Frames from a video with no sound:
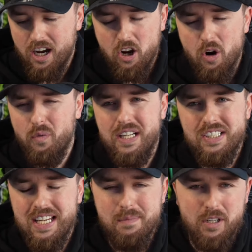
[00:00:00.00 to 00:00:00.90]
I can't really
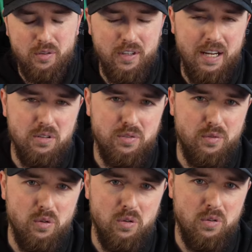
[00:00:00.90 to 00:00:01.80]
say much else
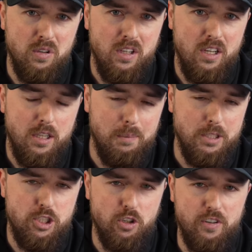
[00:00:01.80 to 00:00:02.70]
for the
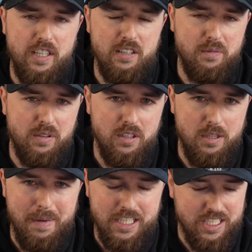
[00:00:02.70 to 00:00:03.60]
majority of the,
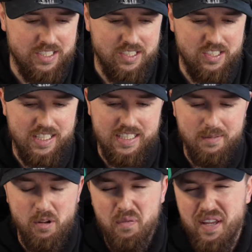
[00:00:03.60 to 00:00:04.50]
the Manchester City
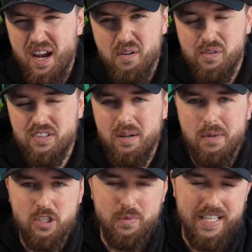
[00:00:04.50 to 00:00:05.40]
team. I don't think Alvarez done
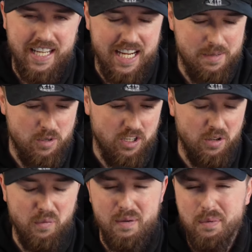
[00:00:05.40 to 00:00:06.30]
much when he came on. I
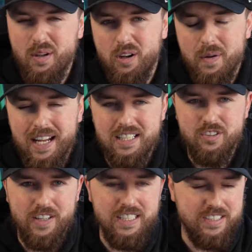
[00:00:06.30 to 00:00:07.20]
don't think Bernardo had his
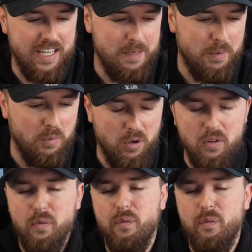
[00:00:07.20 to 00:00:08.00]
greatest game, but what